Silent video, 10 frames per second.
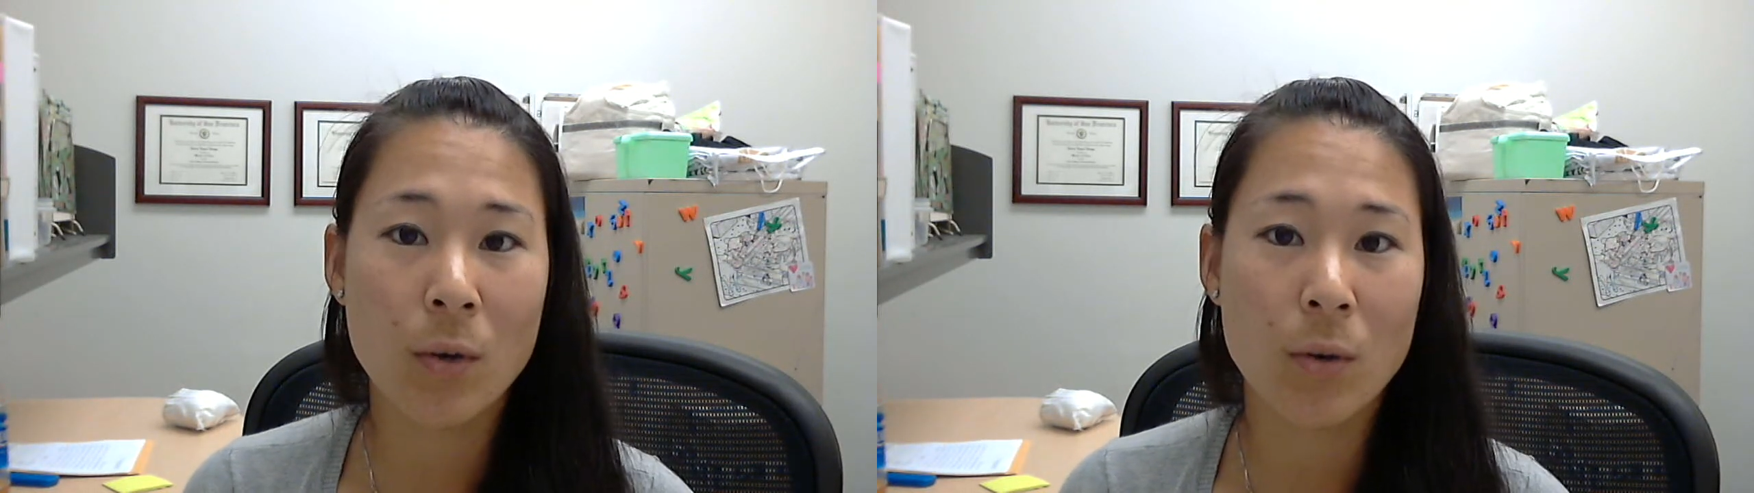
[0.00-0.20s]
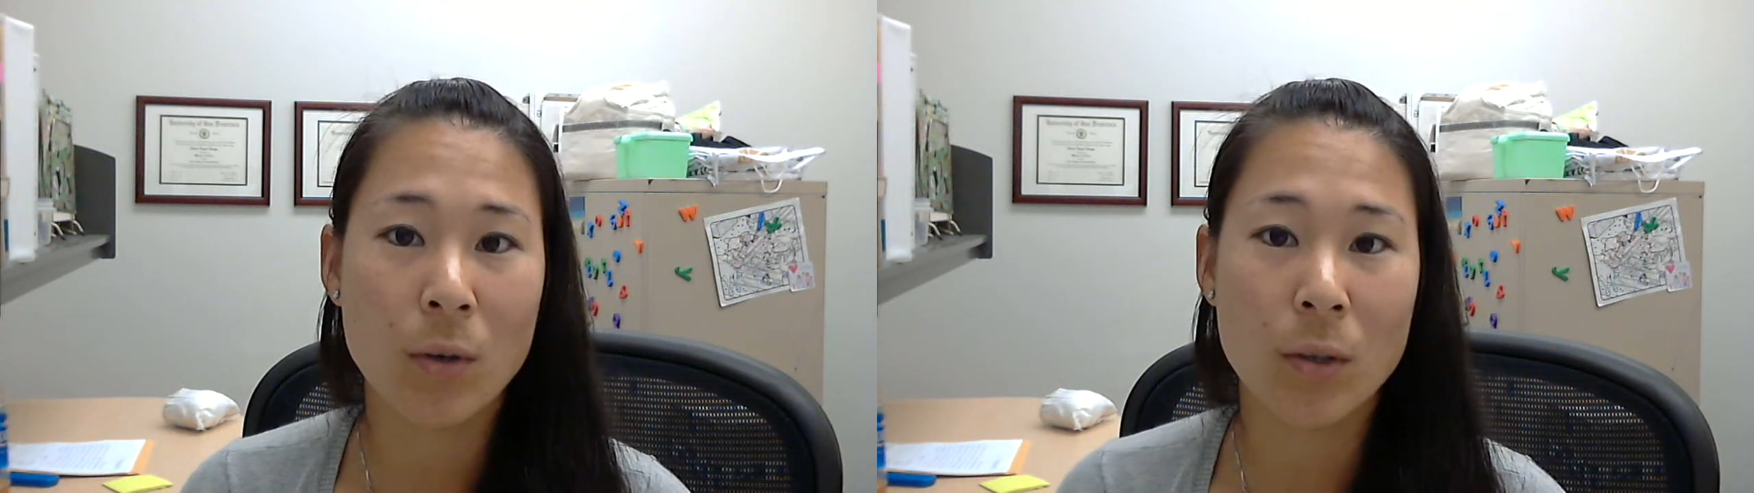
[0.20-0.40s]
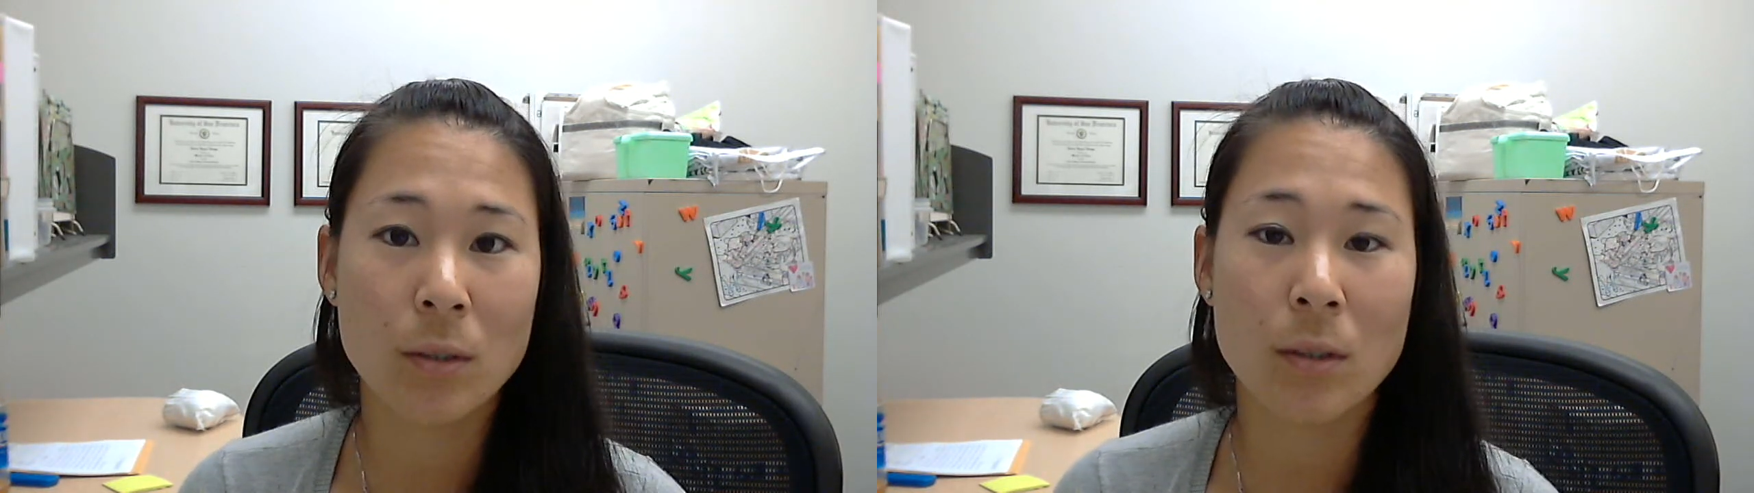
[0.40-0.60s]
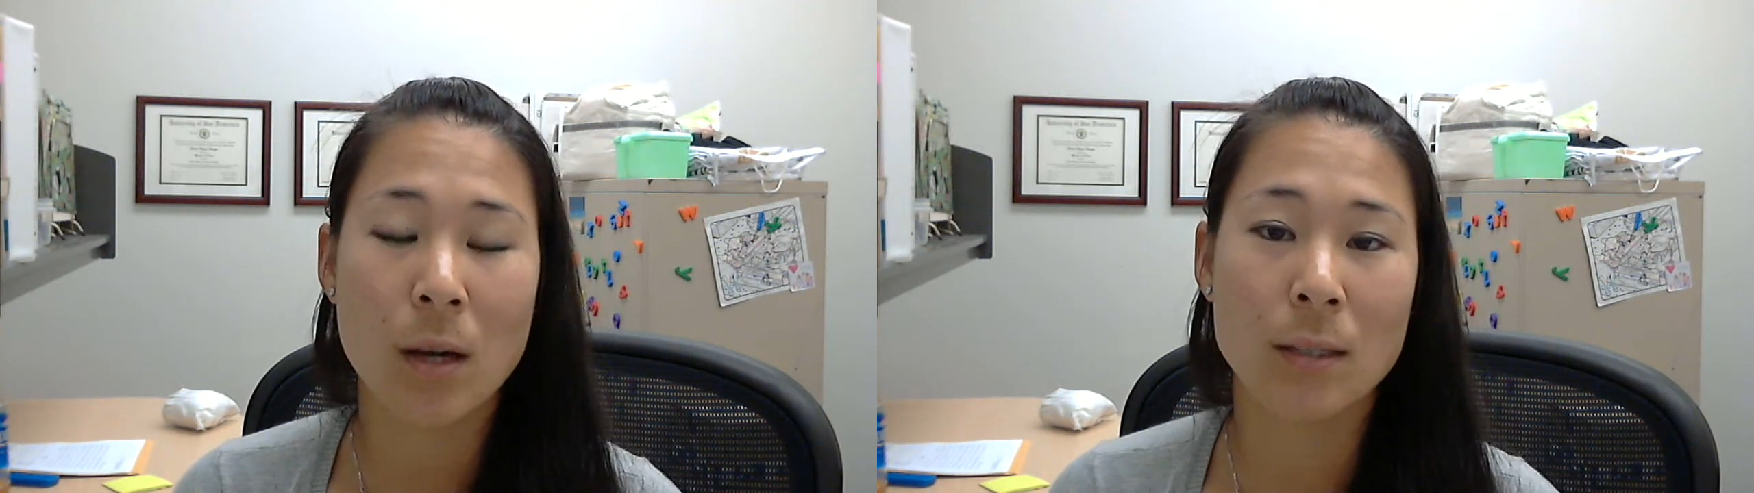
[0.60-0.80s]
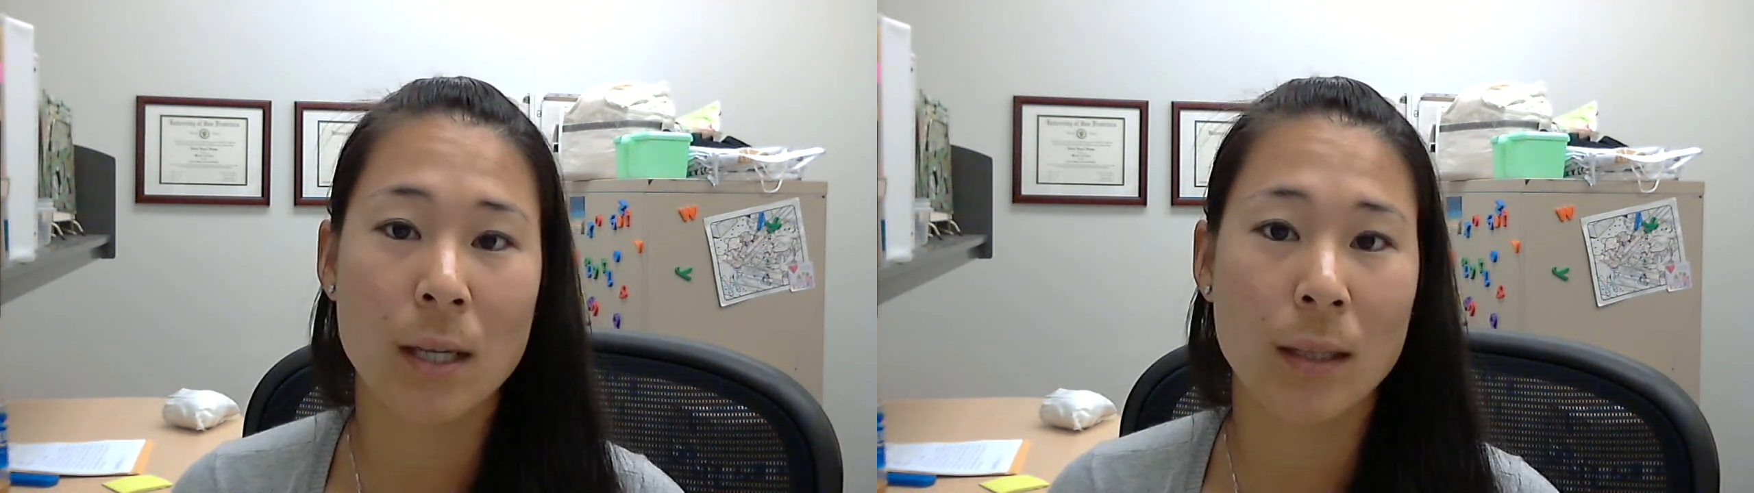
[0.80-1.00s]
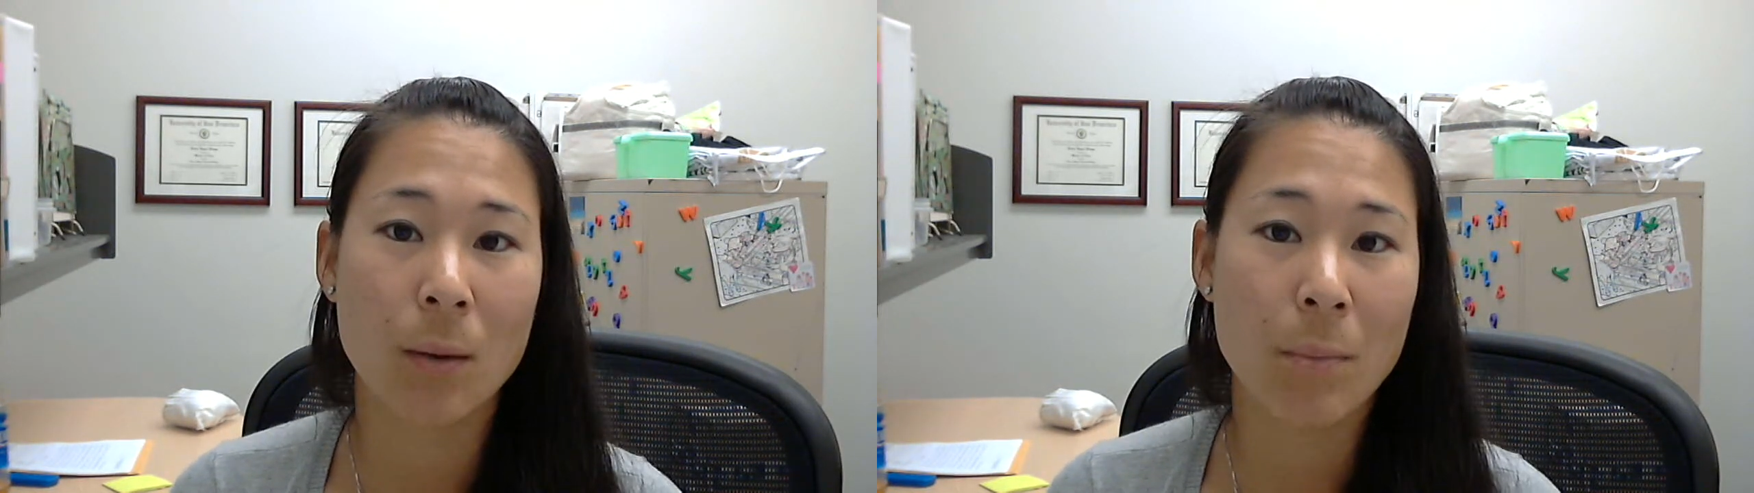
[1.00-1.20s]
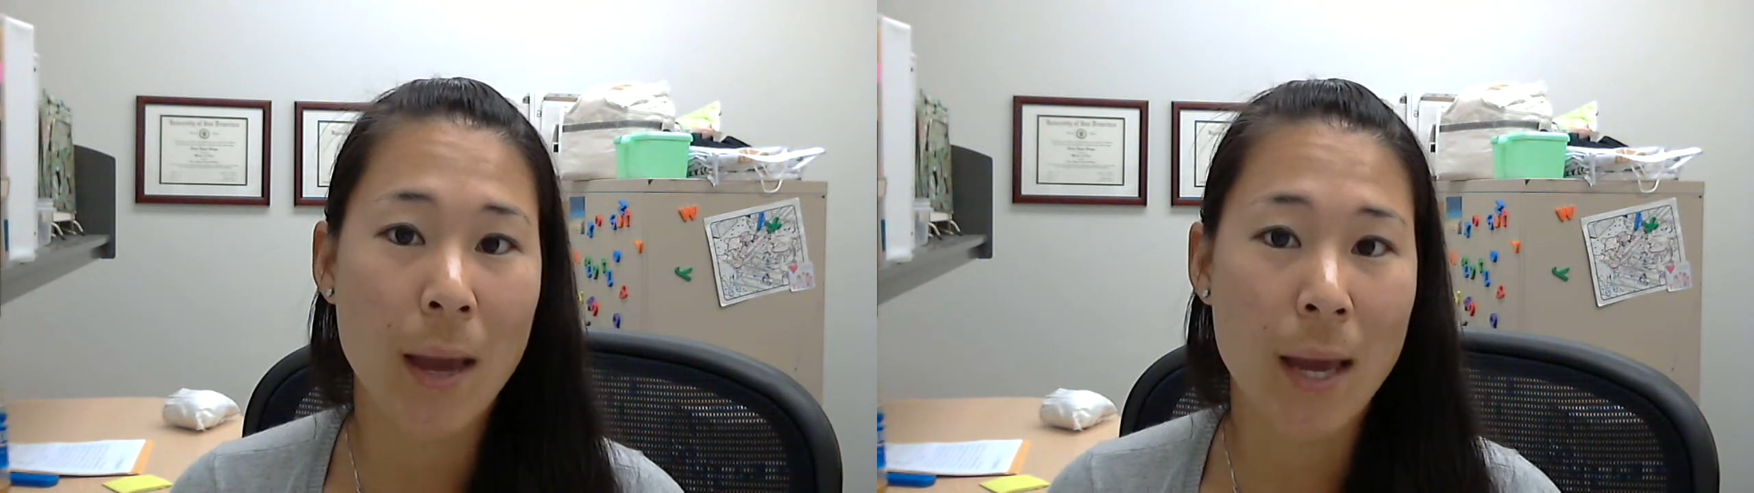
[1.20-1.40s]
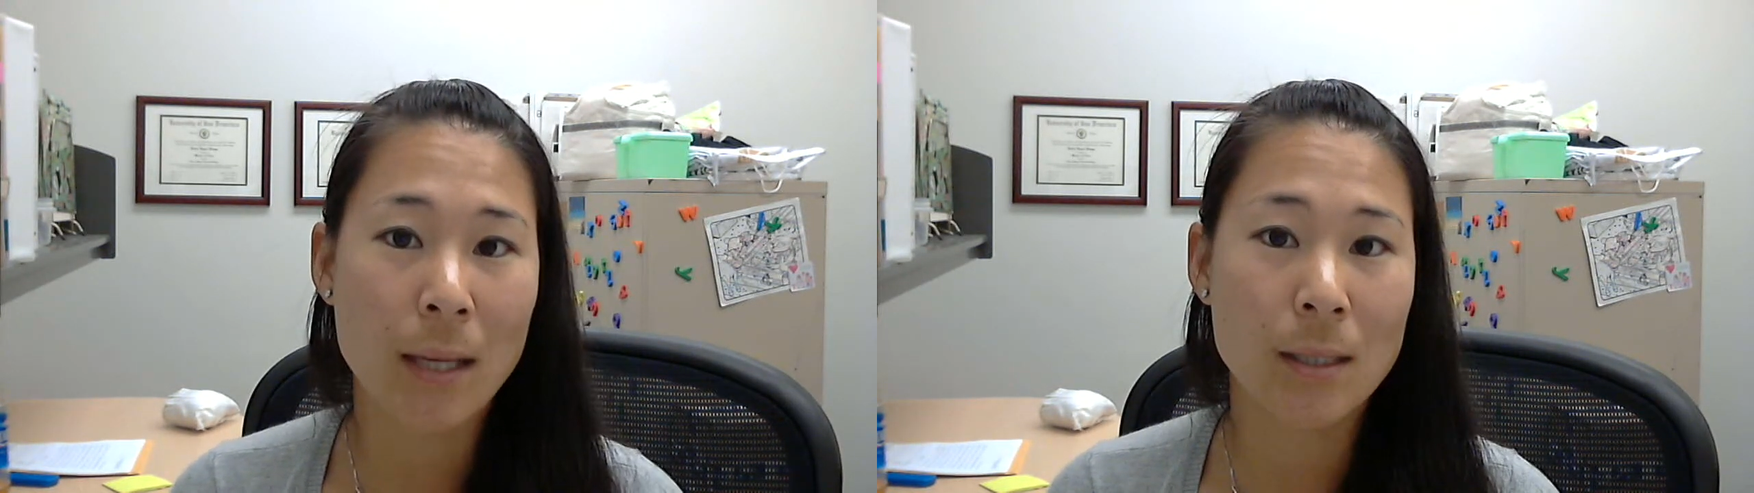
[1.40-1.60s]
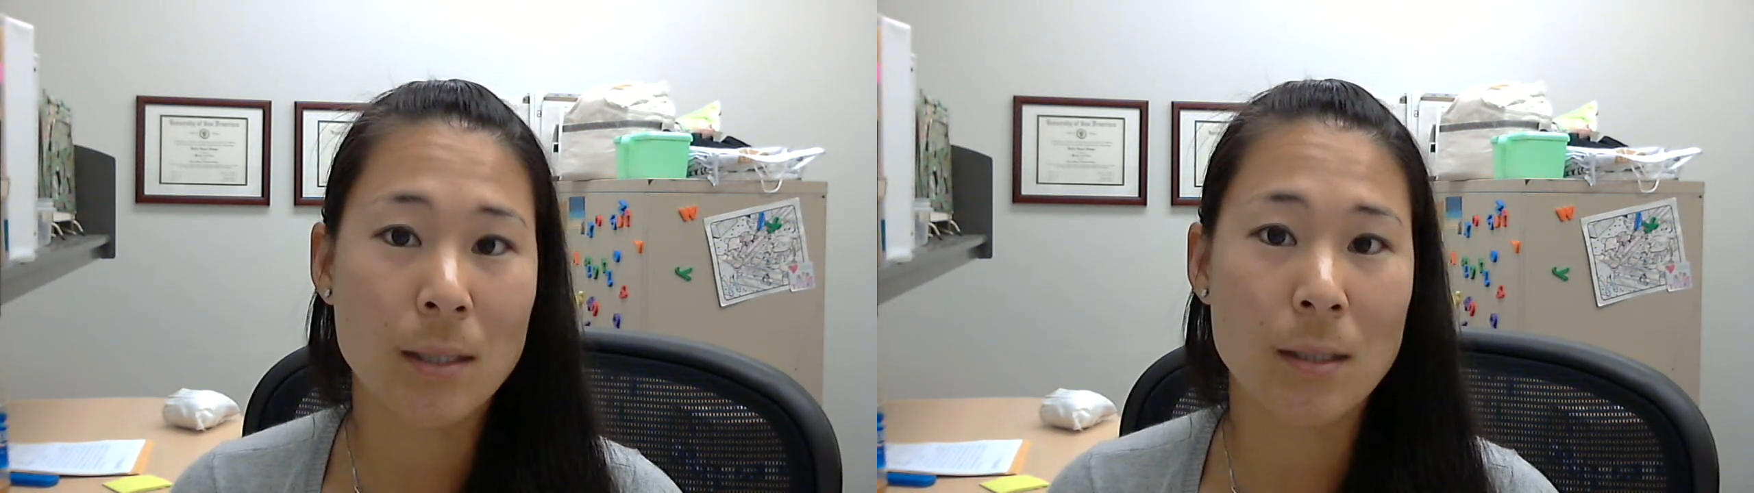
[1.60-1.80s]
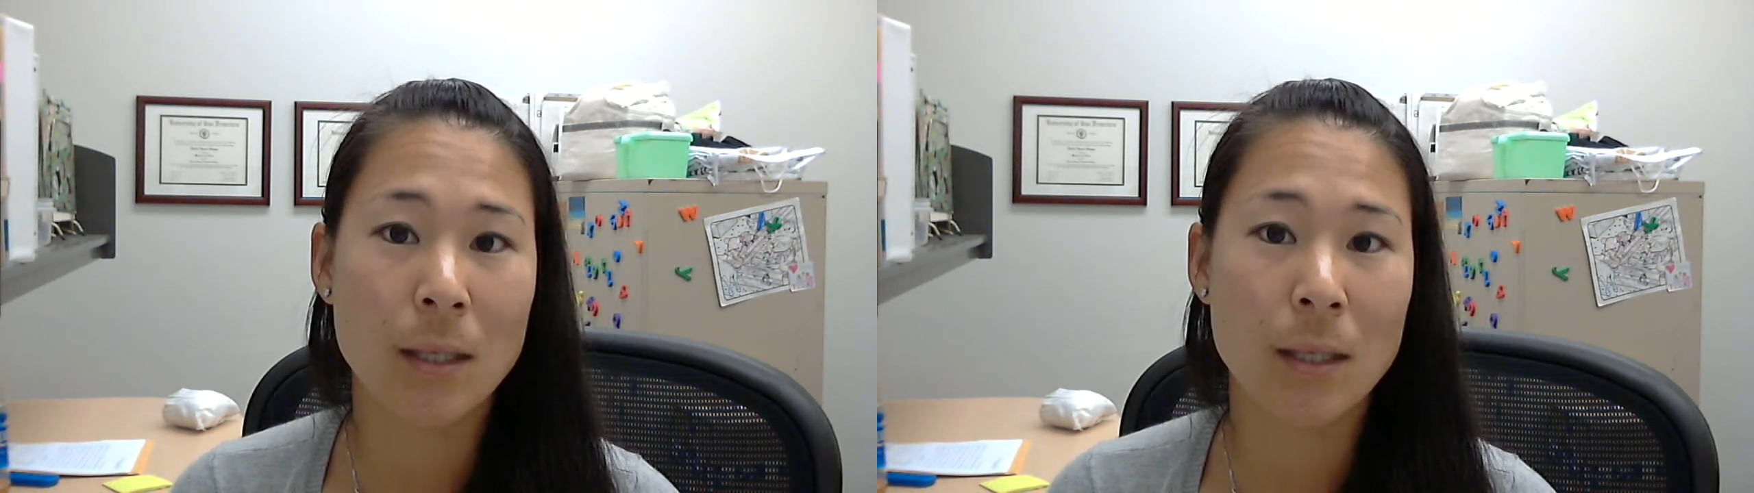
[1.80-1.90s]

owners contact their banks to